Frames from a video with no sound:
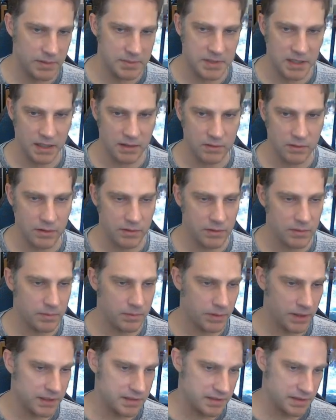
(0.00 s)
my website or
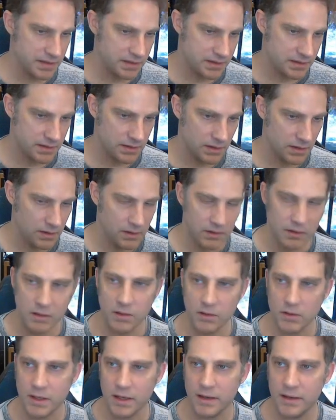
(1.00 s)
other places.
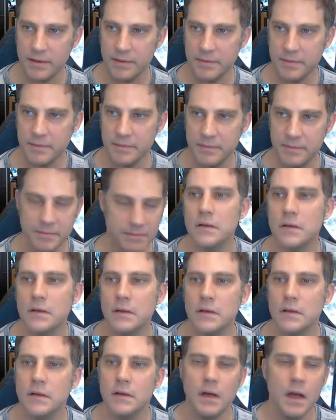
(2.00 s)
Okay.
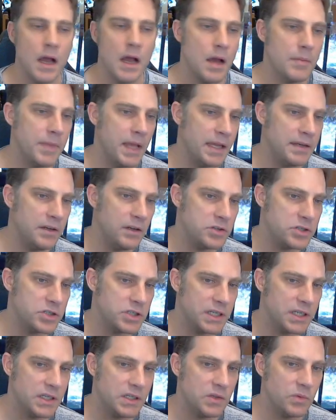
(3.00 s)
And
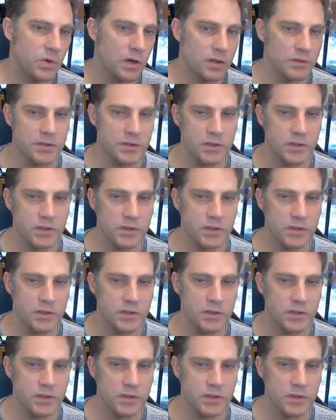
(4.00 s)
usually